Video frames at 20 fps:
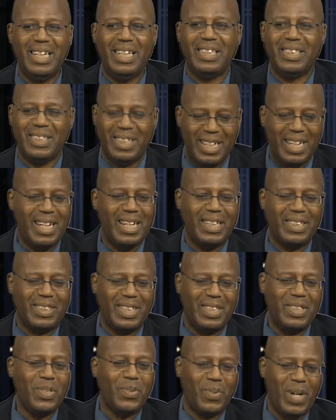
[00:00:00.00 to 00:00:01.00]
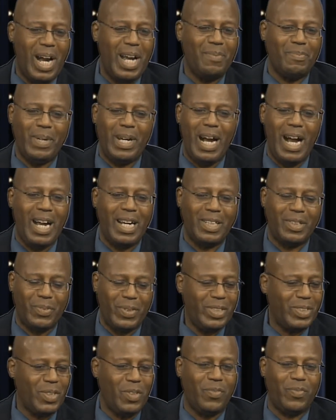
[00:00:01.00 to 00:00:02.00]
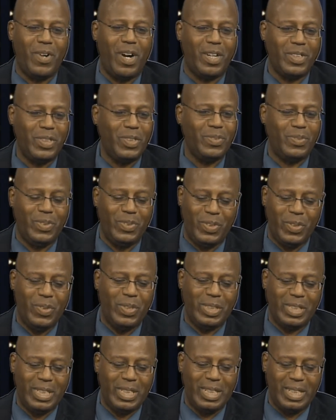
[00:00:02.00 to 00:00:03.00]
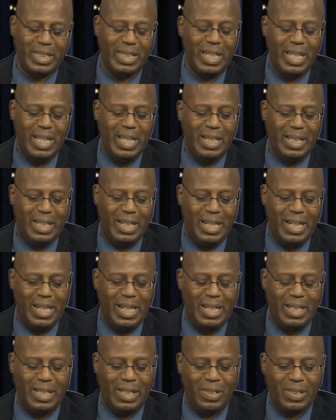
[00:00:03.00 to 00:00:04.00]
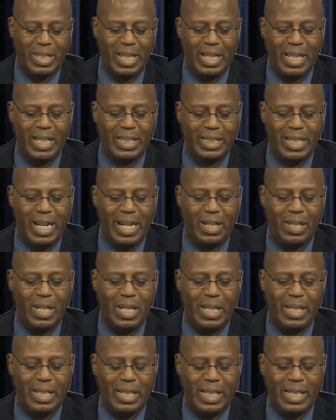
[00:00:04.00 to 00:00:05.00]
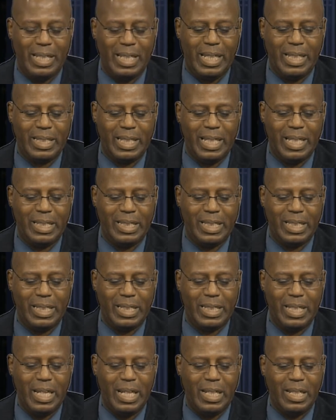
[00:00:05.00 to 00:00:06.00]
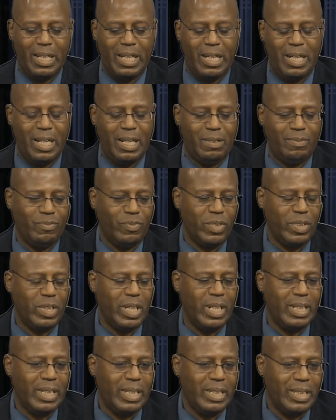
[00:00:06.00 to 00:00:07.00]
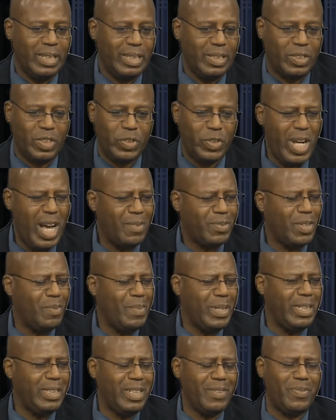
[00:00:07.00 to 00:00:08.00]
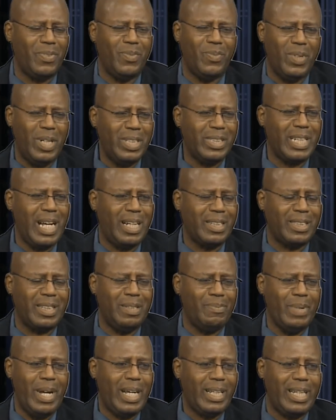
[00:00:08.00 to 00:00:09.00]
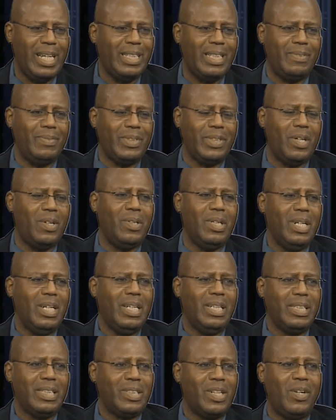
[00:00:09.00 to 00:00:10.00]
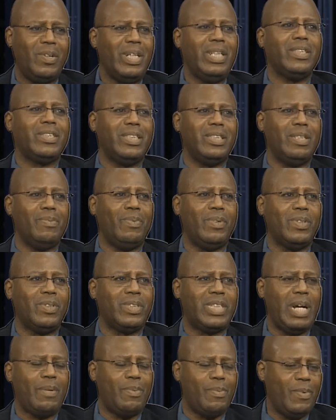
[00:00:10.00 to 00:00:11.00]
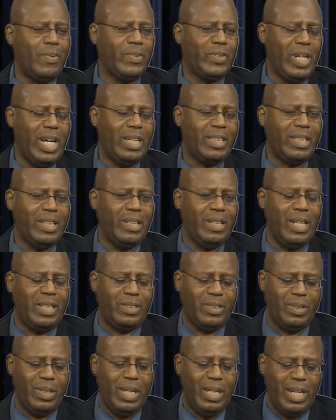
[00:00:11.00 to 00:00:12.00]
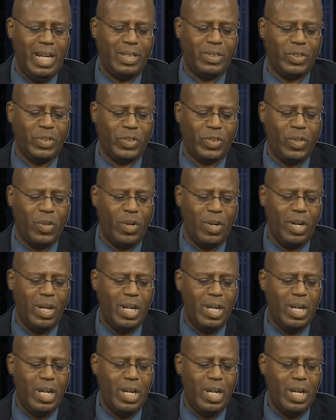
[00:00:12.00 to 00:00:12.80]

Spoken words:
Yes, you're right, man. I agree. So far, you're doing good. Okay, and now in the because you have so many different ones out there, man. I can't even go into them or the type of movies you have there at your store.